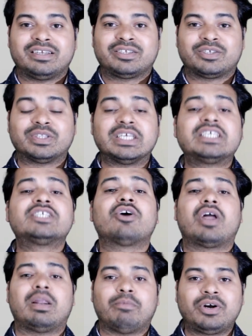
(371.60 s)
So this is
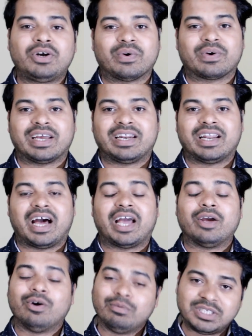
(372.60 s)
all about token. I
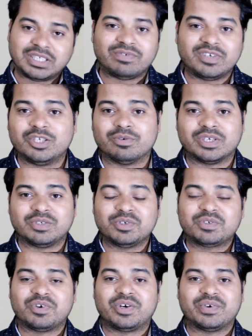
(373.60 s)
hope this video was
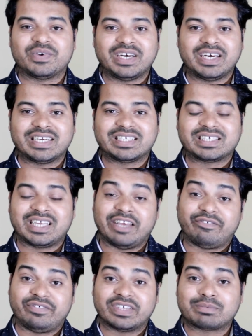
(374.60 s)
useful to you guys.
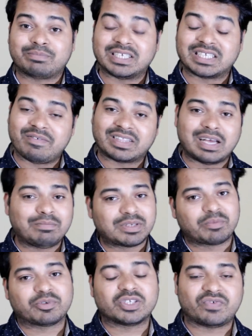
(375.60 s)
If yes, please give a thumbs
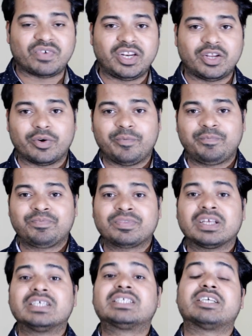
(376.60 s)
up to this video
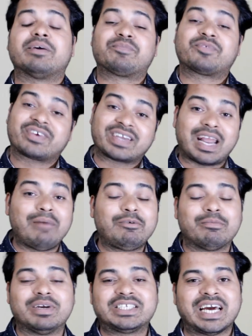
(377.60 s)
subscribe to
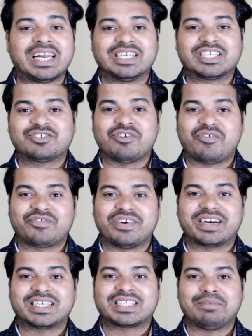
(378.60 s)
my channel software
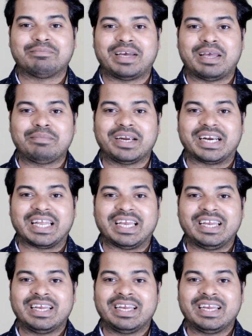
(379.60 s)
testing by mkt